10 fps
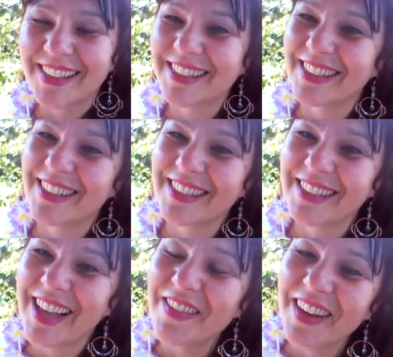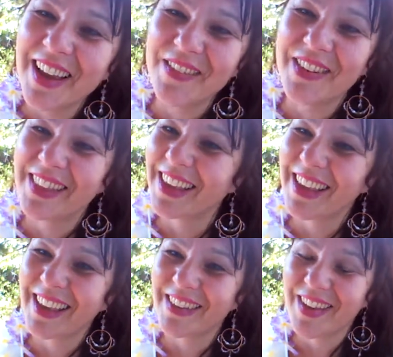This is Love Life with
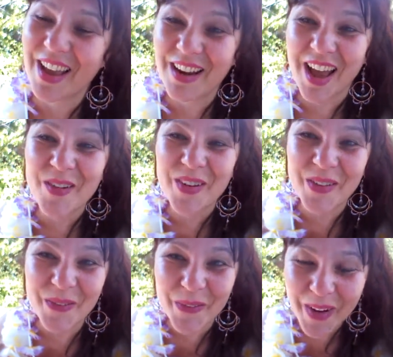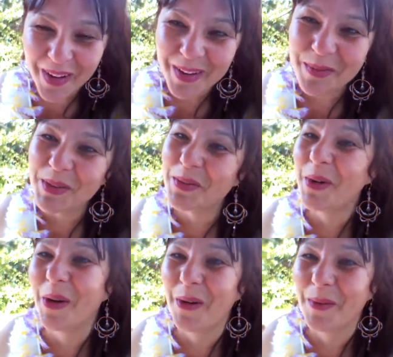Eve, and I want to welcome you
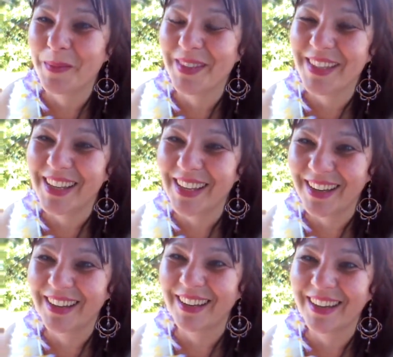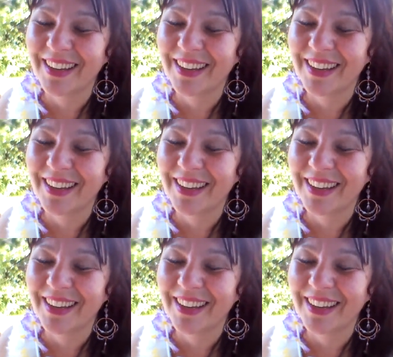home to Eden.